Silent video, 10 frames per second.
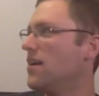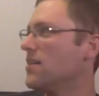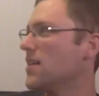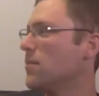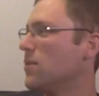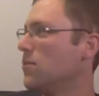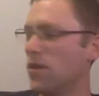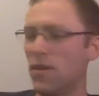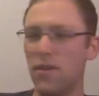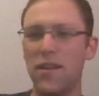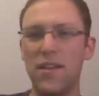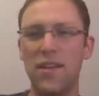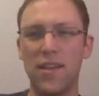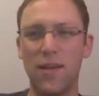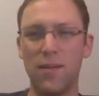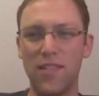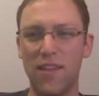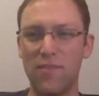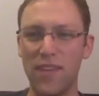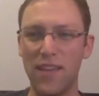someone will come
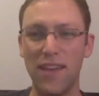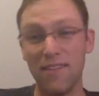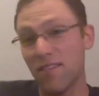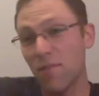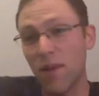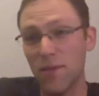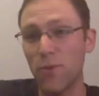save me. And sometimes it